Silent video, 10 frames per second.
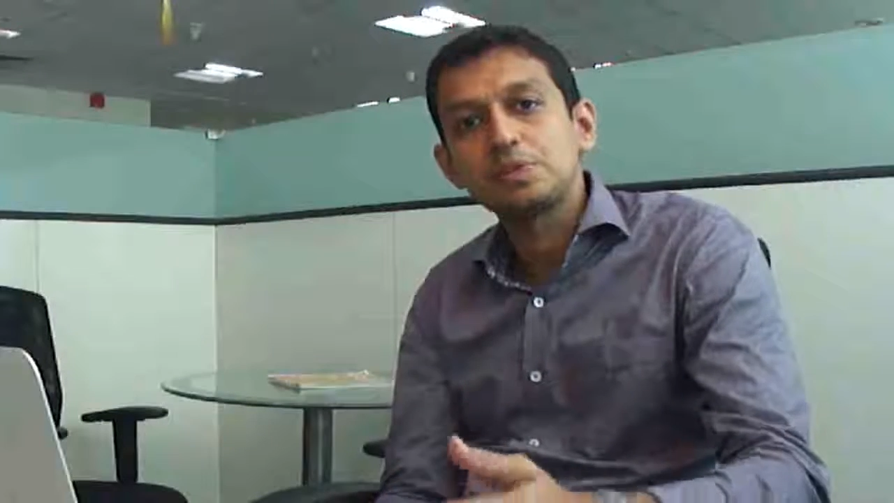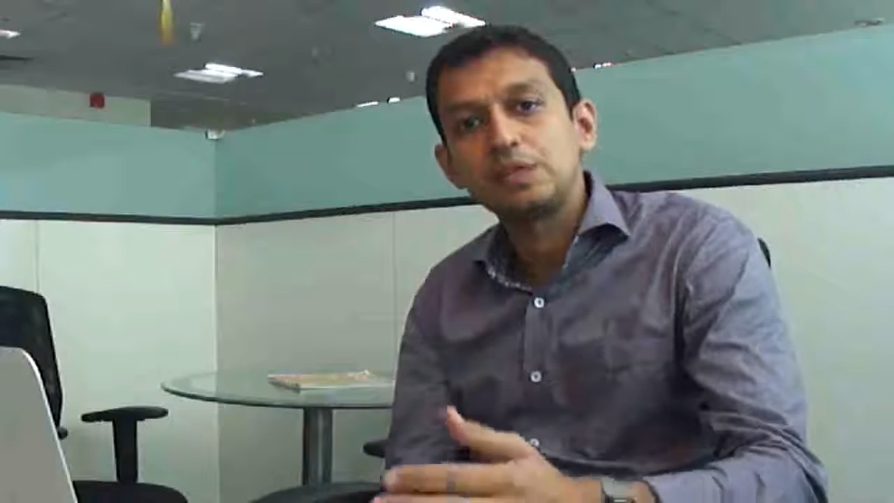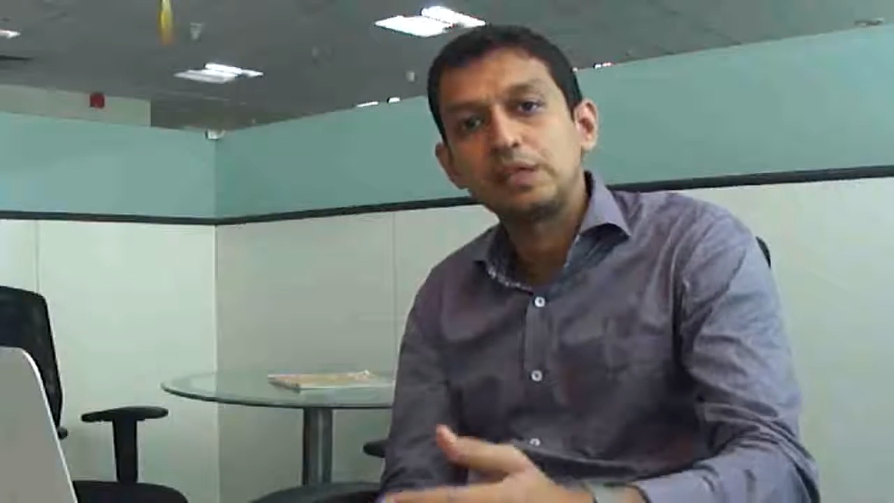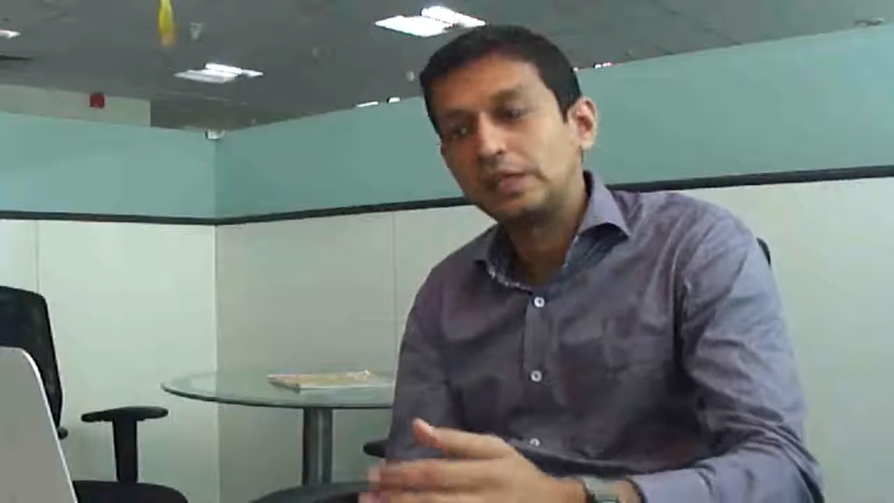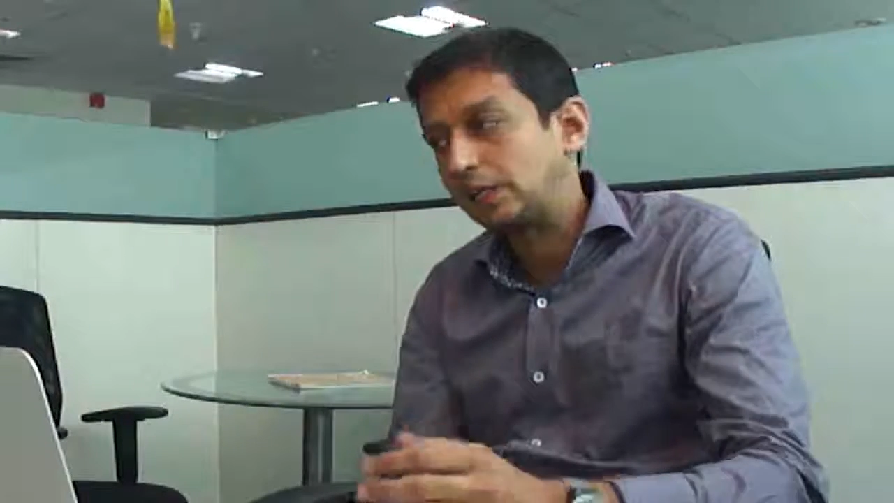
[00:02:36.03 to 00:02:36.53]

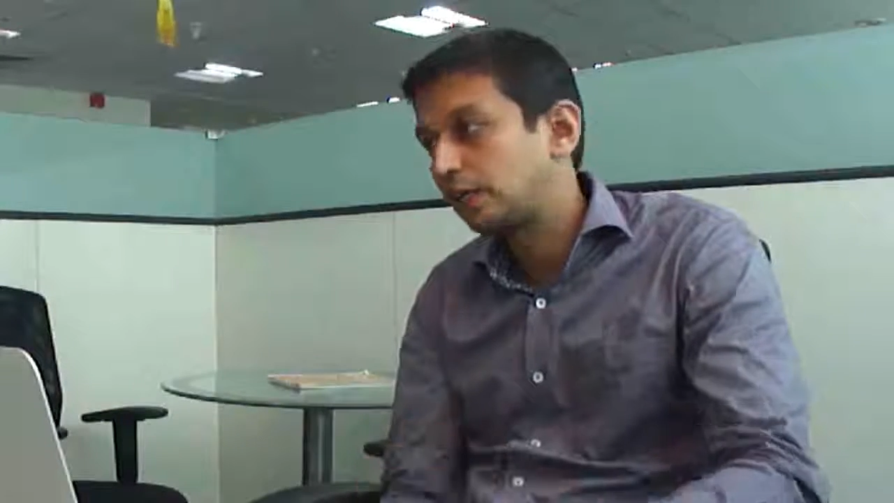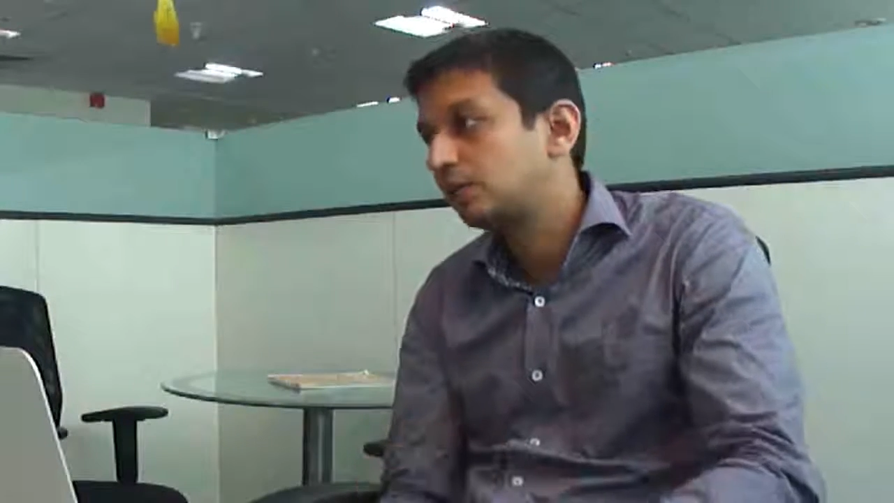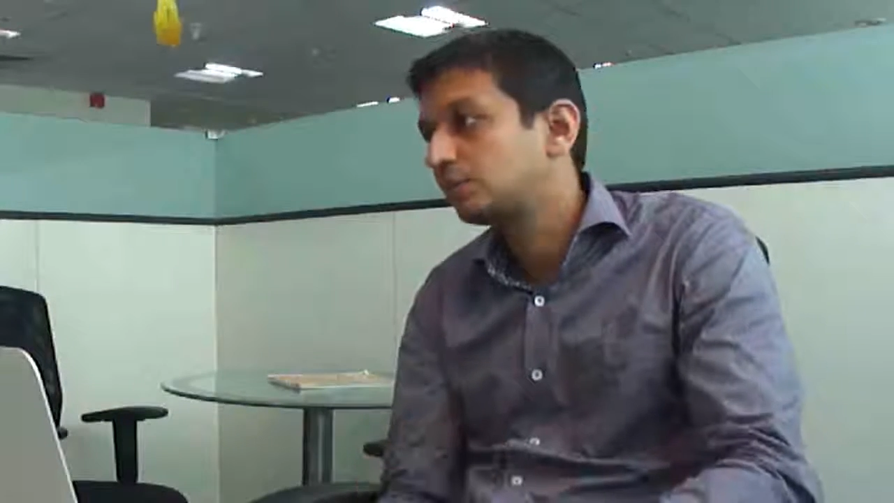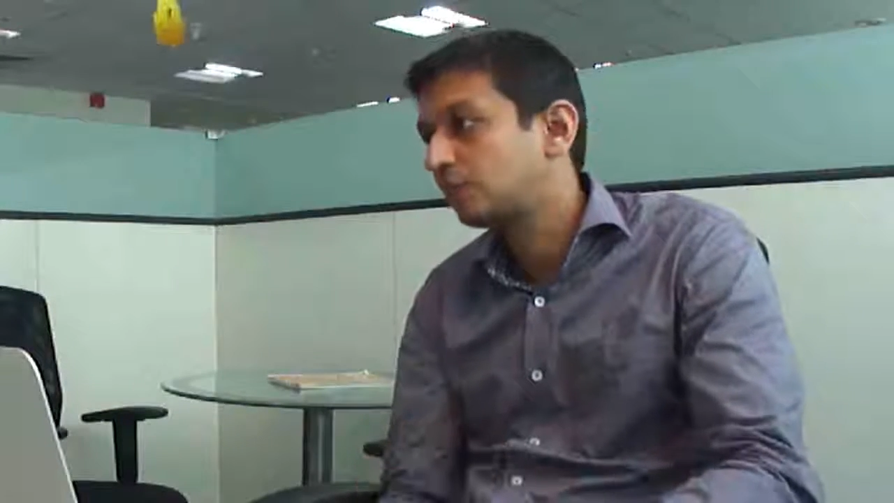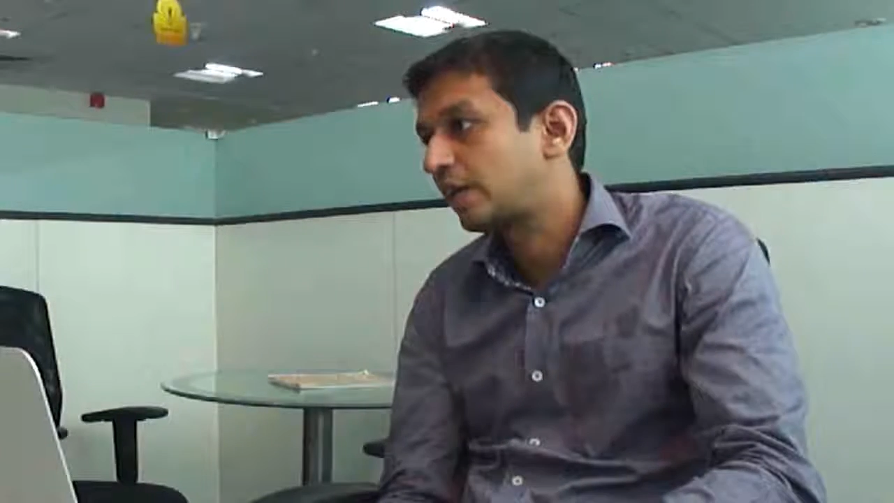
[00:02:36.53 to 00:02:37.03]
in taking
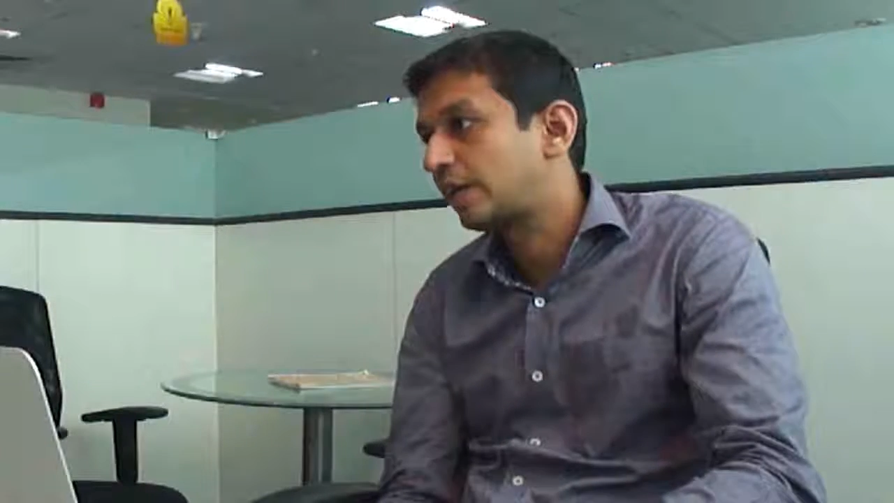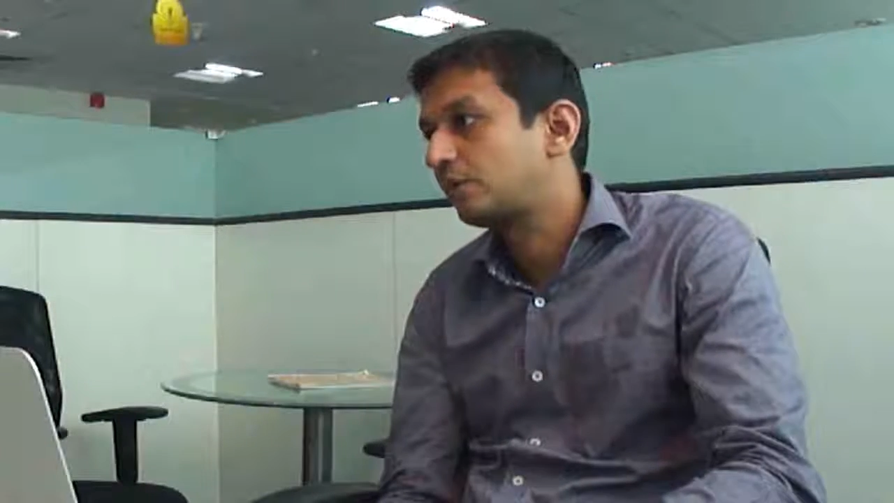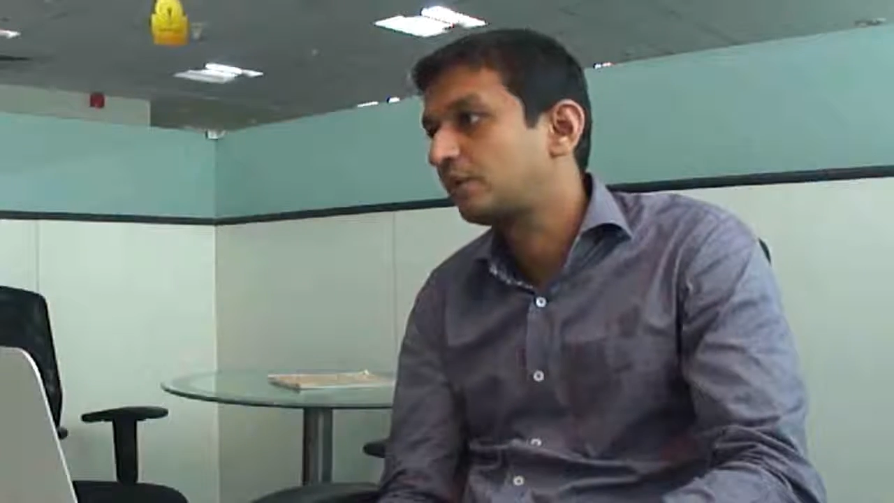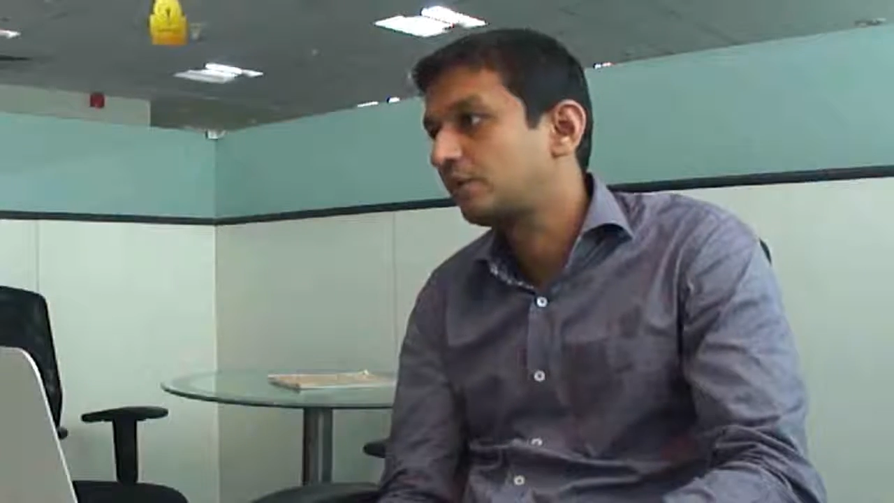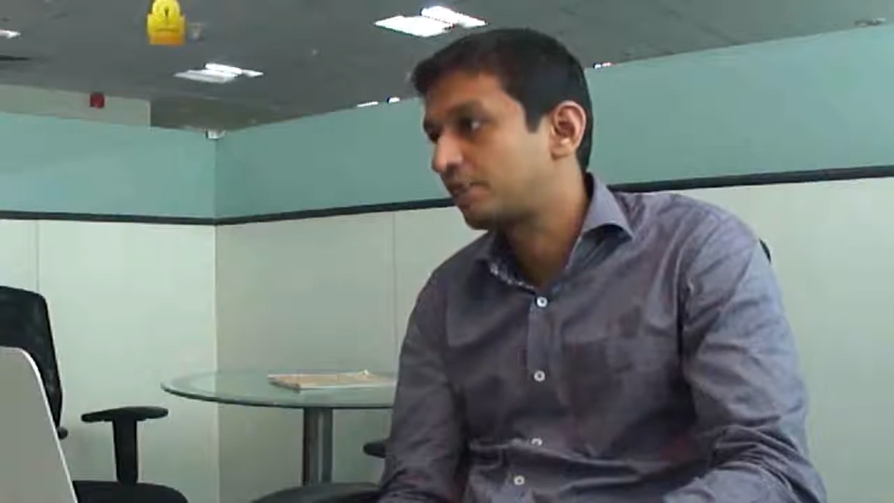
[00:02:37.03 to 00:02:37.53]
the right
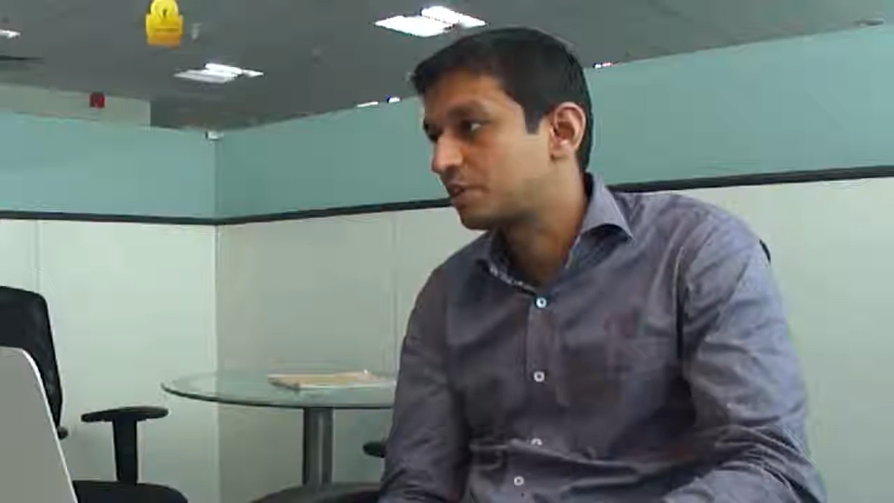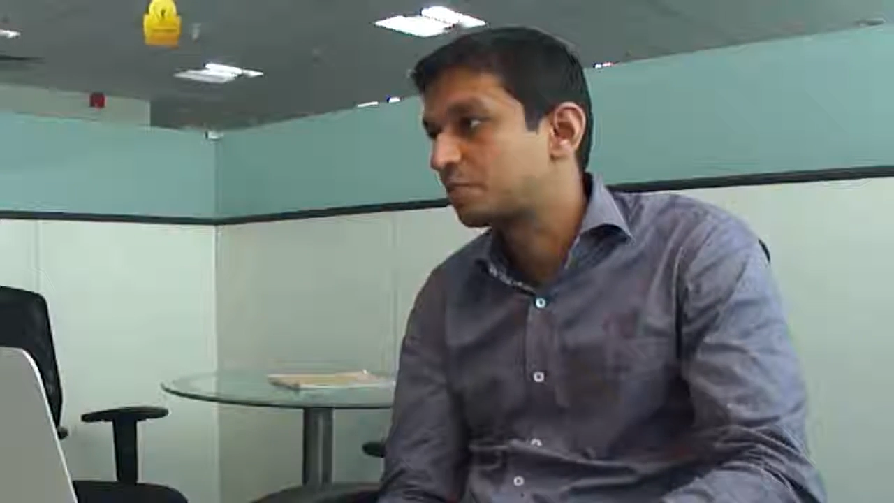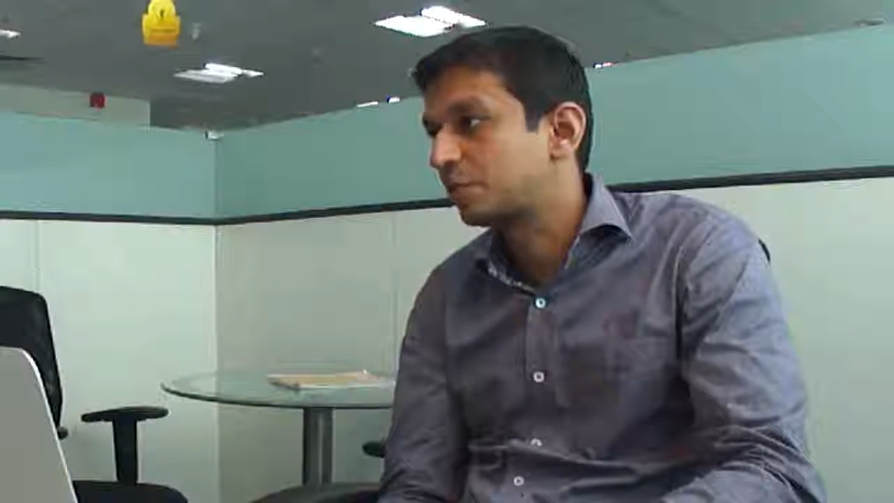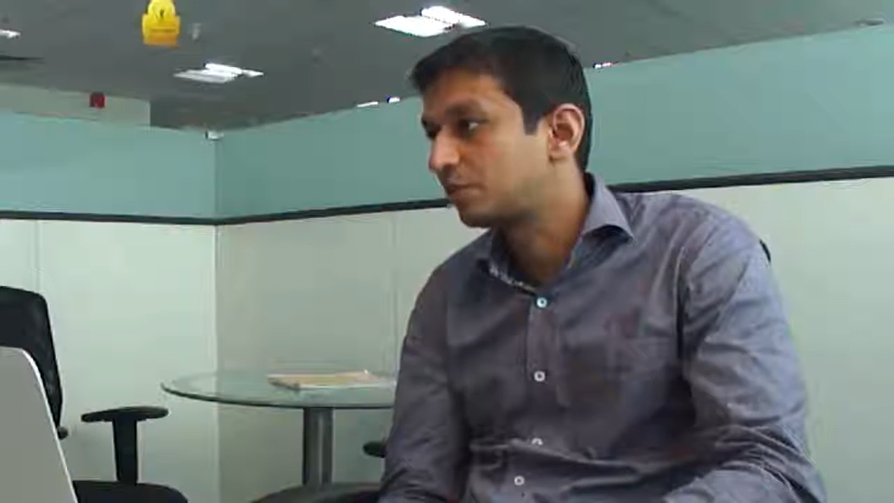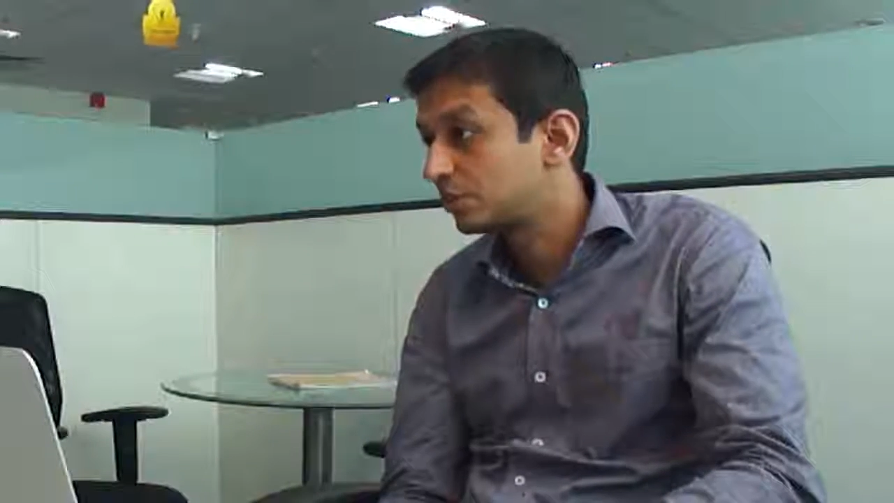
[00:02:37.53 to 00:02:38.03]

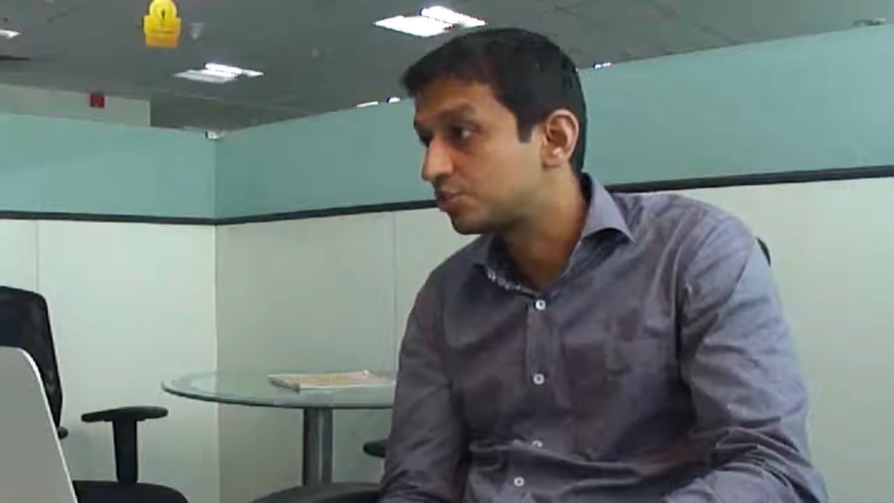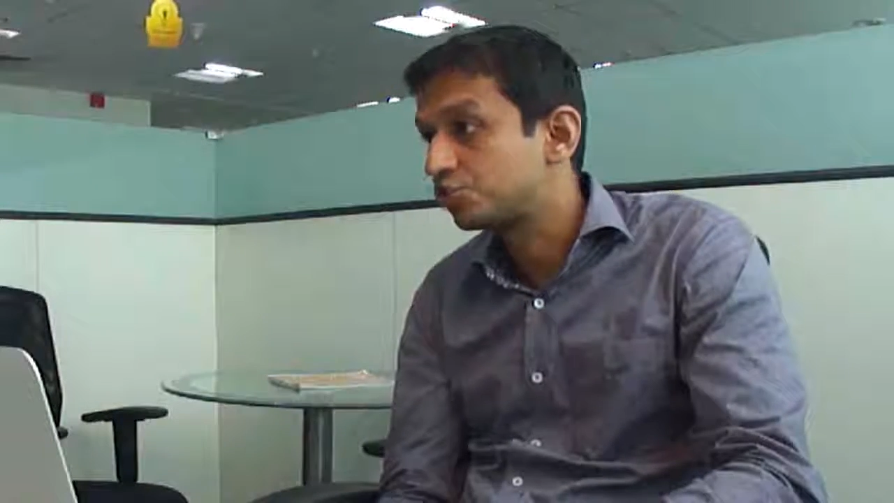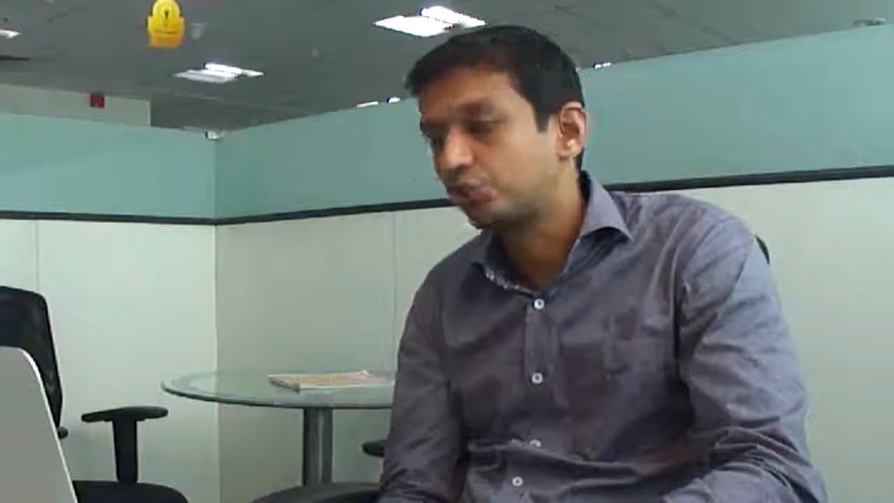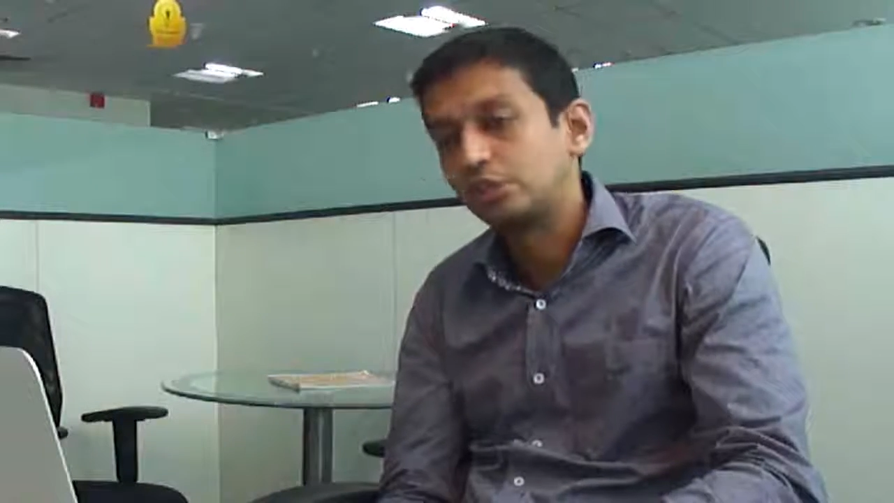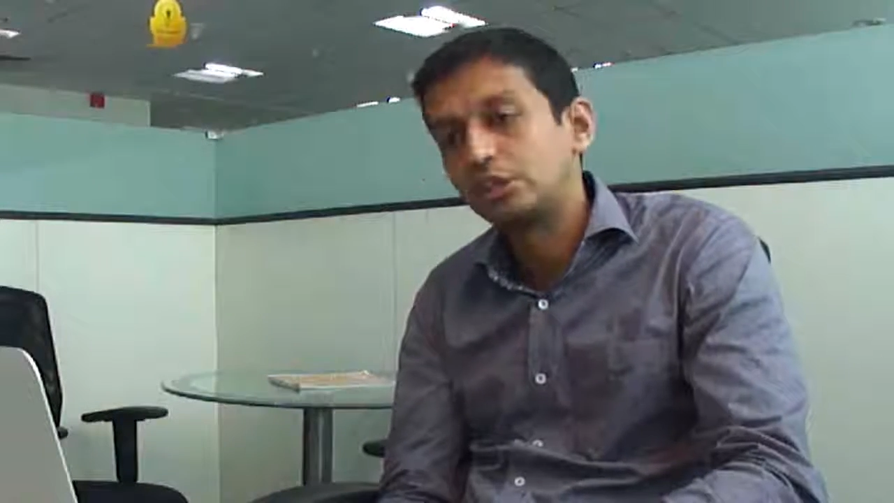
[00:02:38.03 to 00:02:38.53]
investment decision.